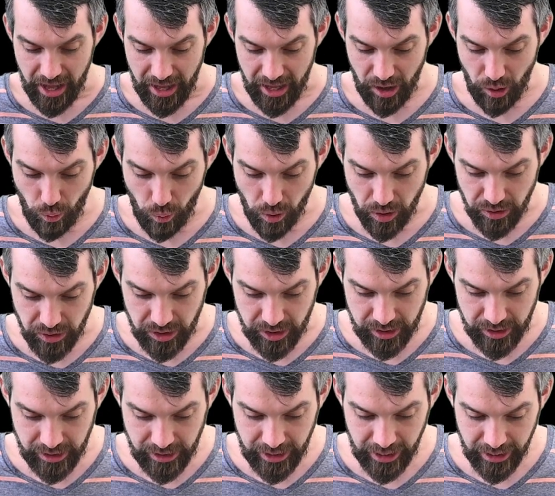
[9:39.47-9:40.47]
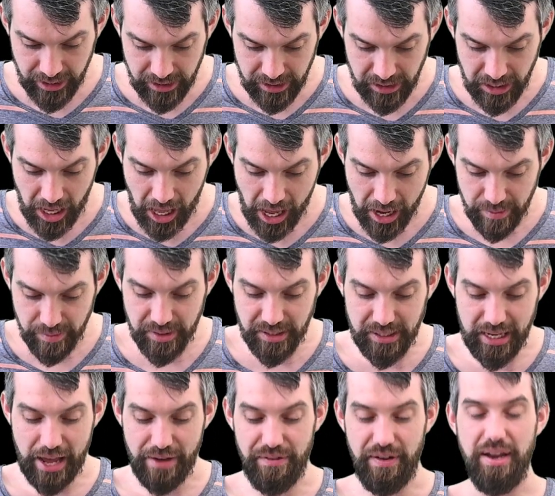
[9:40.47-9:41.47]
It was 6 times
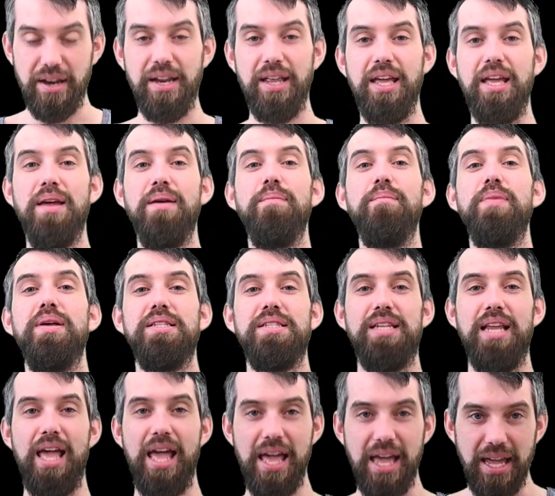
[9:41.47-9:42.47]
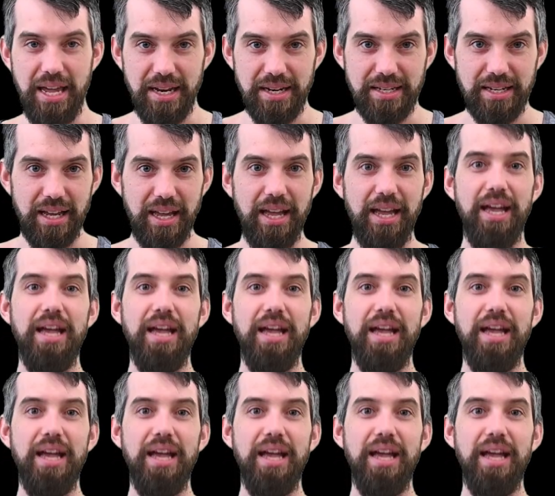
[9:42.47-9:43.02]
7, it missed 8.